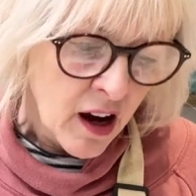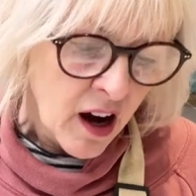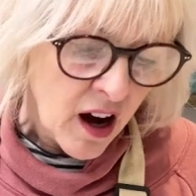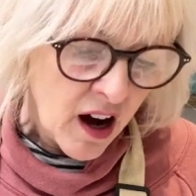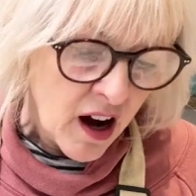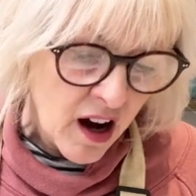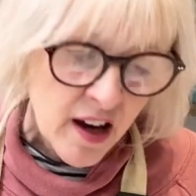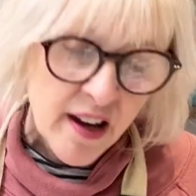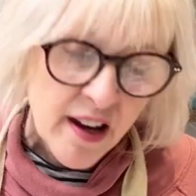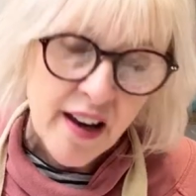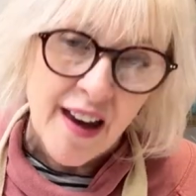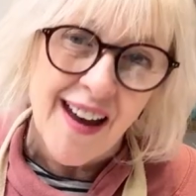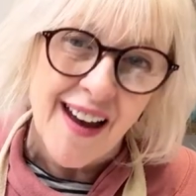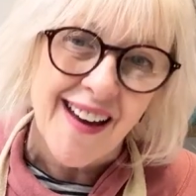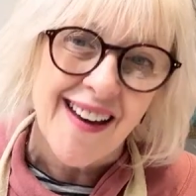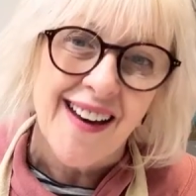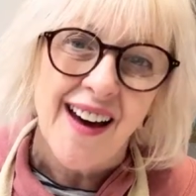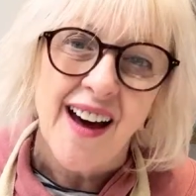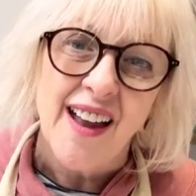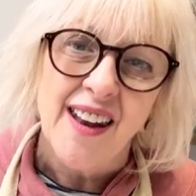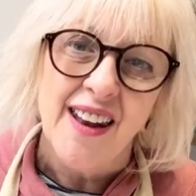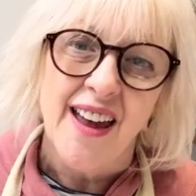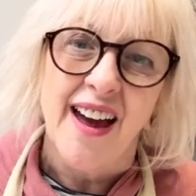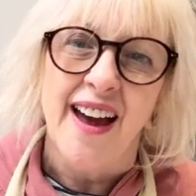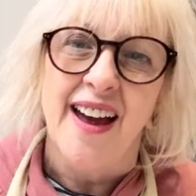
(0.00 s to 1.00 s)
I get
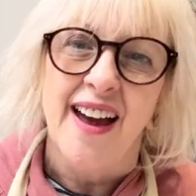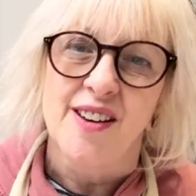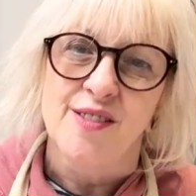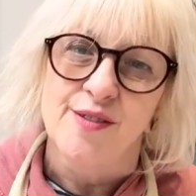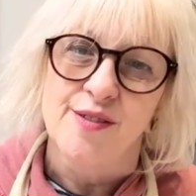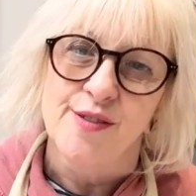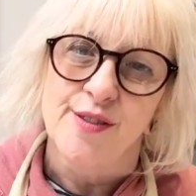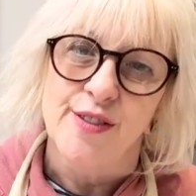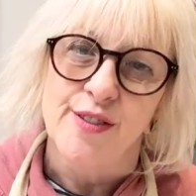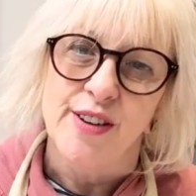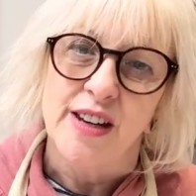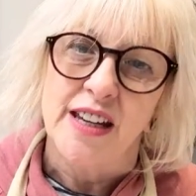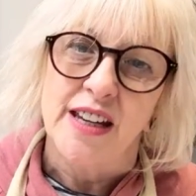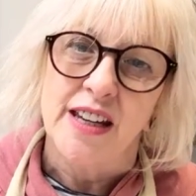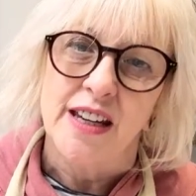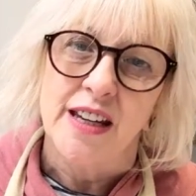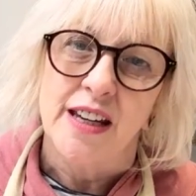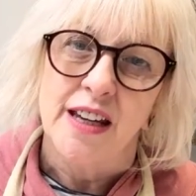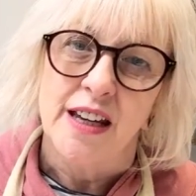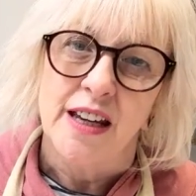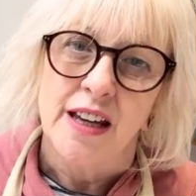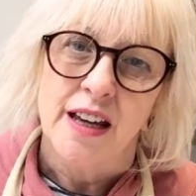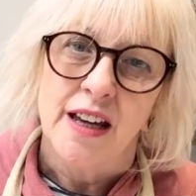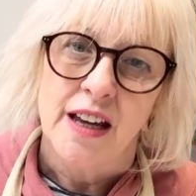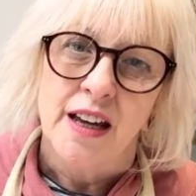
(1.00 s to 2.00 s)
colour envy,
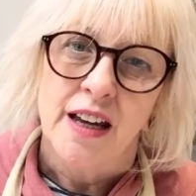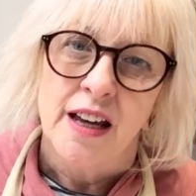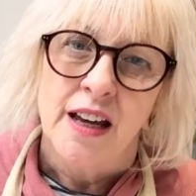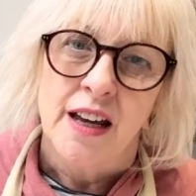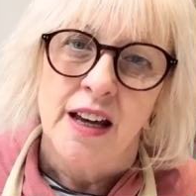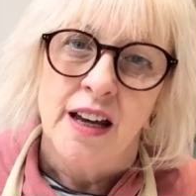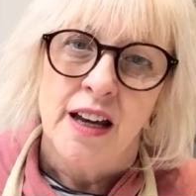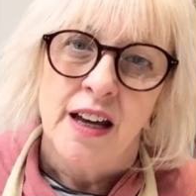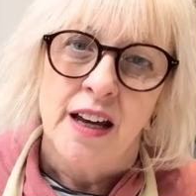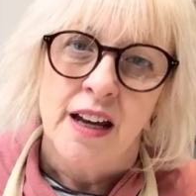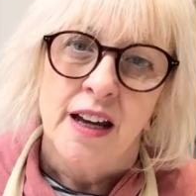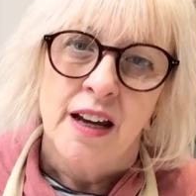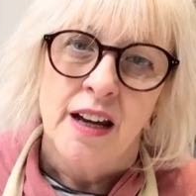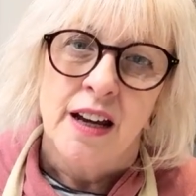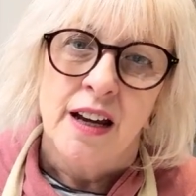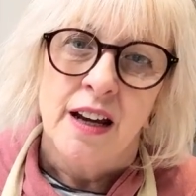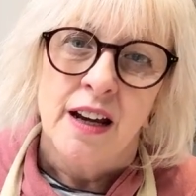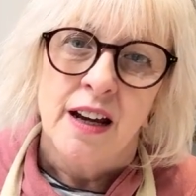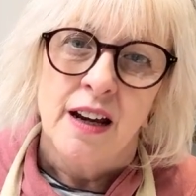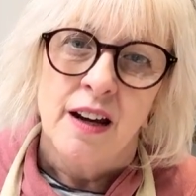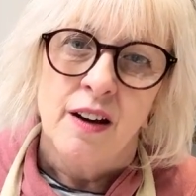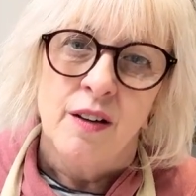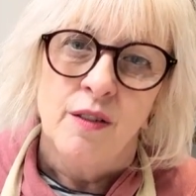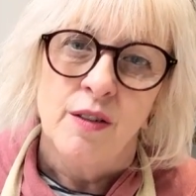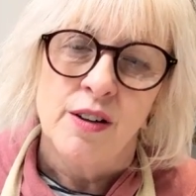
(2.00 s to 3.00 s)

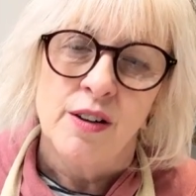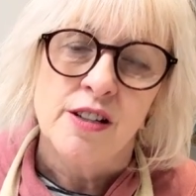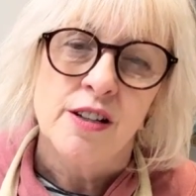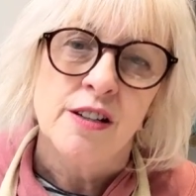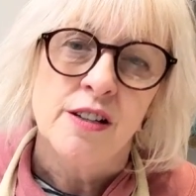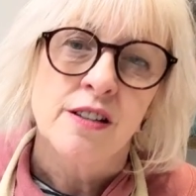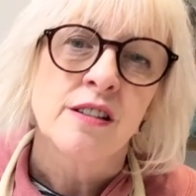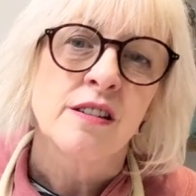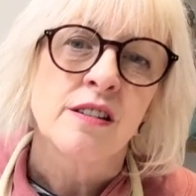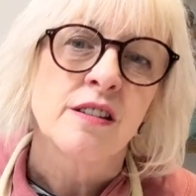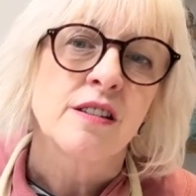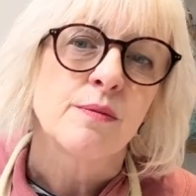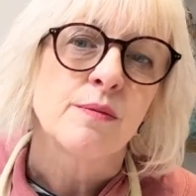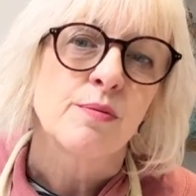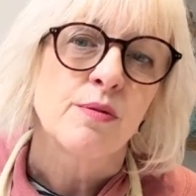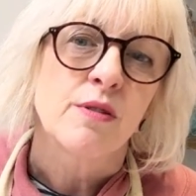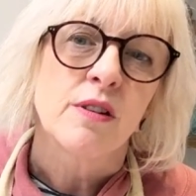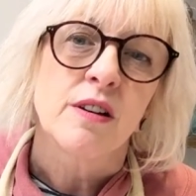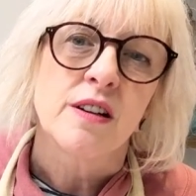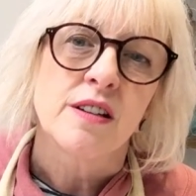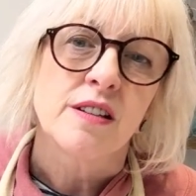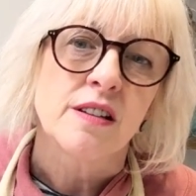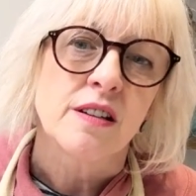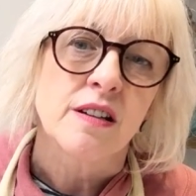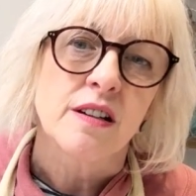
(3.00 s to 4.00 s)
which isn't
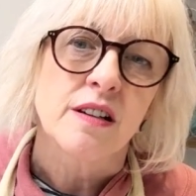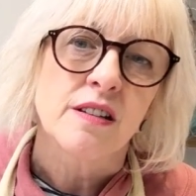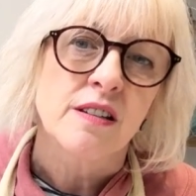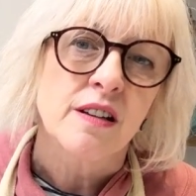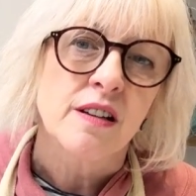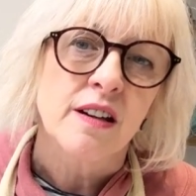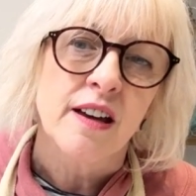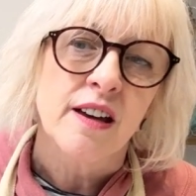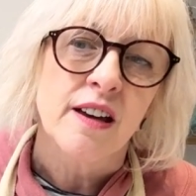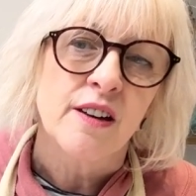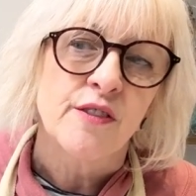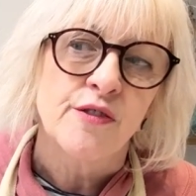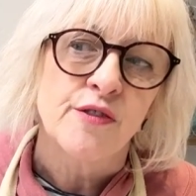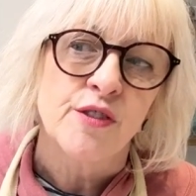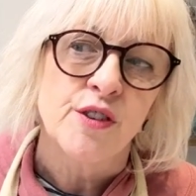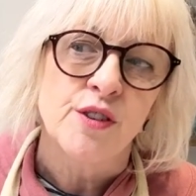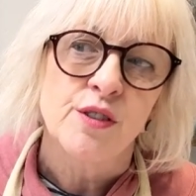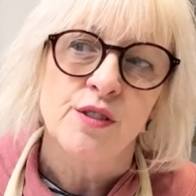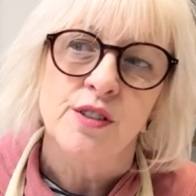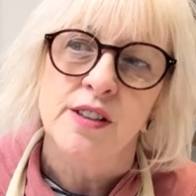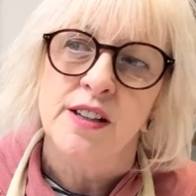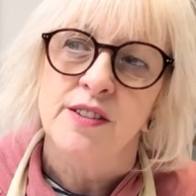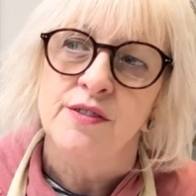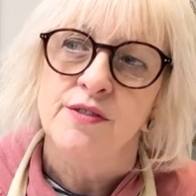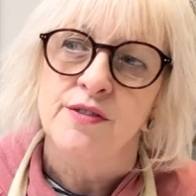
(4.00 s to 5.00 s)
surprising because I get
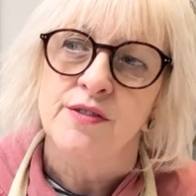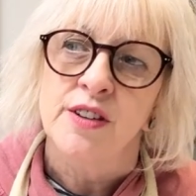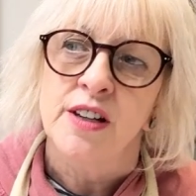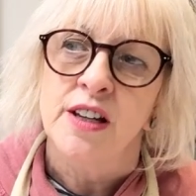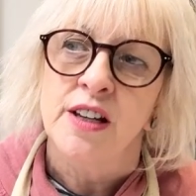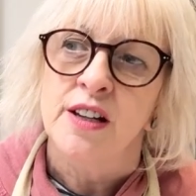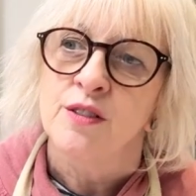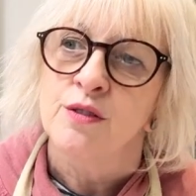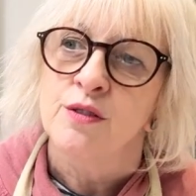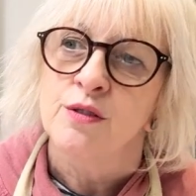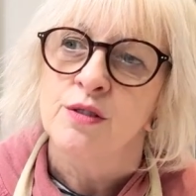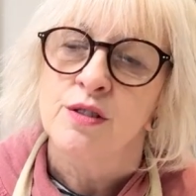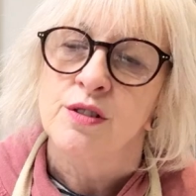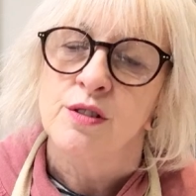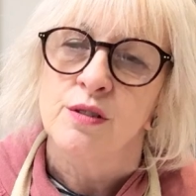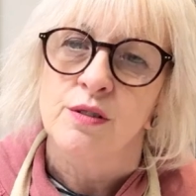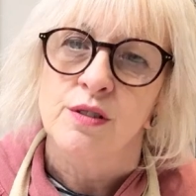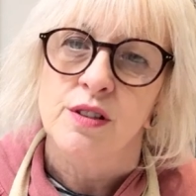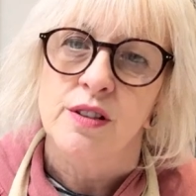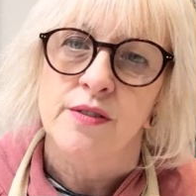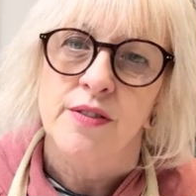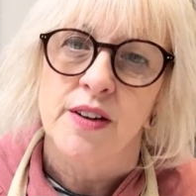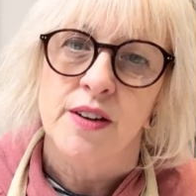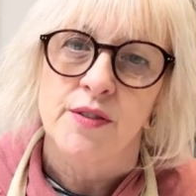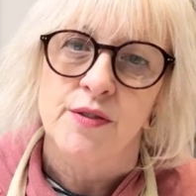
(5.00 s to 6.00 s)
food envy and all
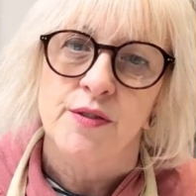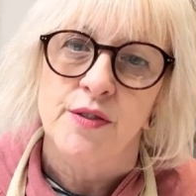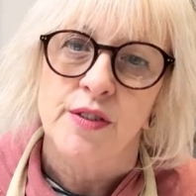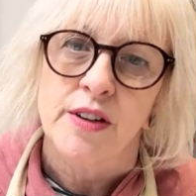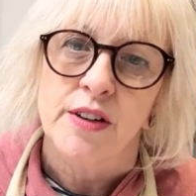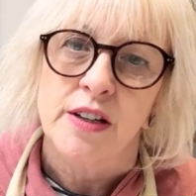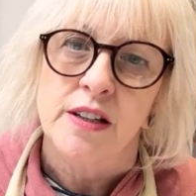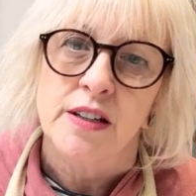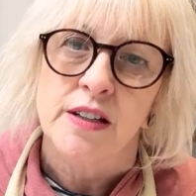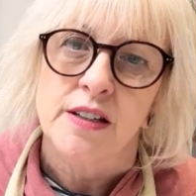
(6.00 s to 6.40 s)
sorts of envy.